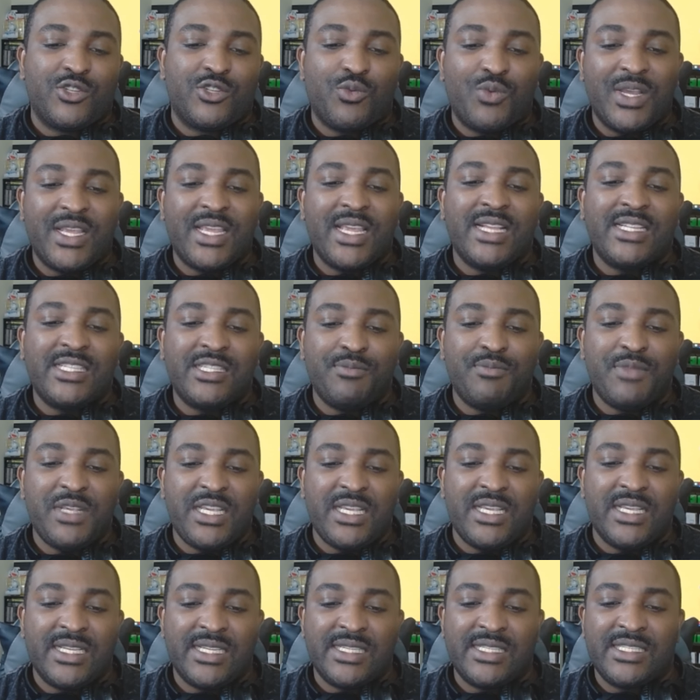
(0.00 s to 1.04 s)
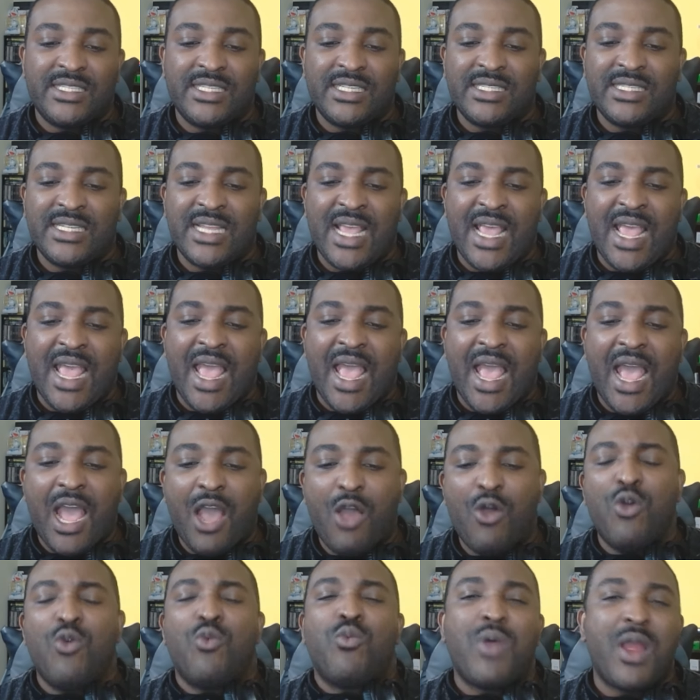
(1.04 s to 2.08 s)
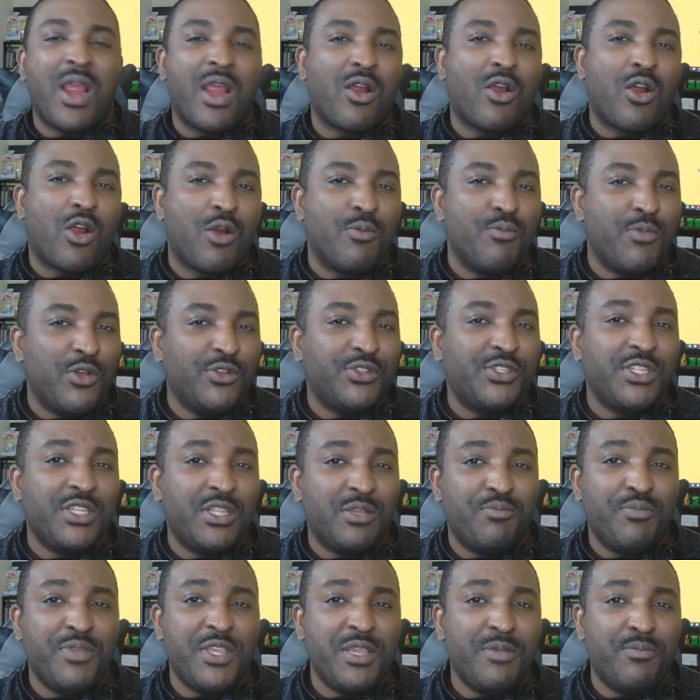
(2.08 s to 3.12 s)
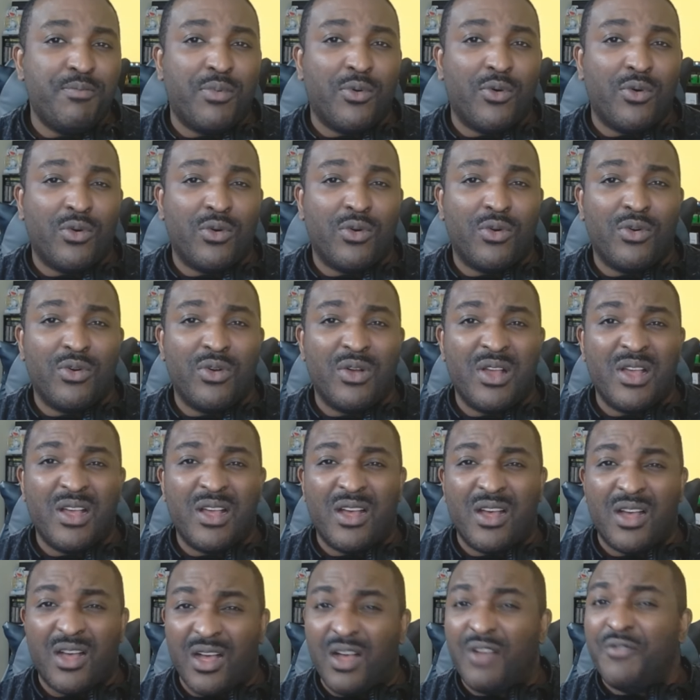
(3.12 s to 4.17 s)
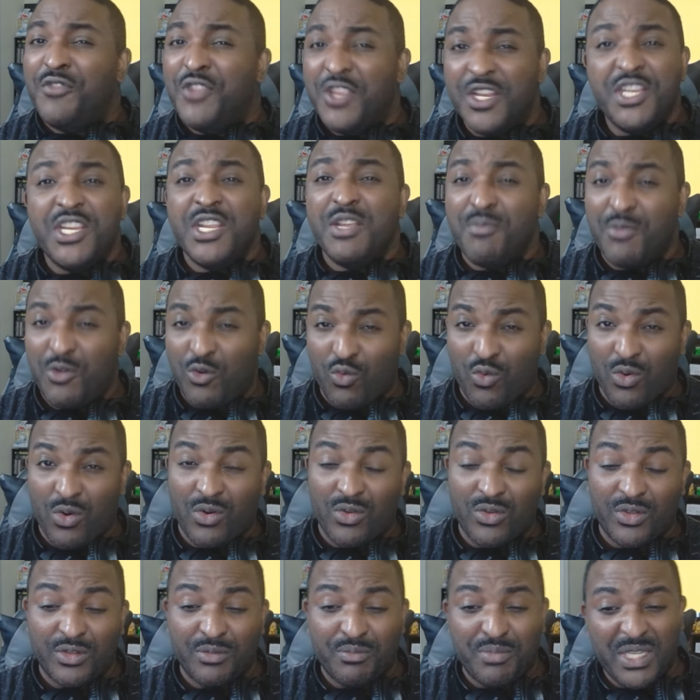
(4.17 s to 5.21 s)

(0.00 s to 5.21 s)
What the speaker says: So what gets me is just how aware are most of the people of the demon world?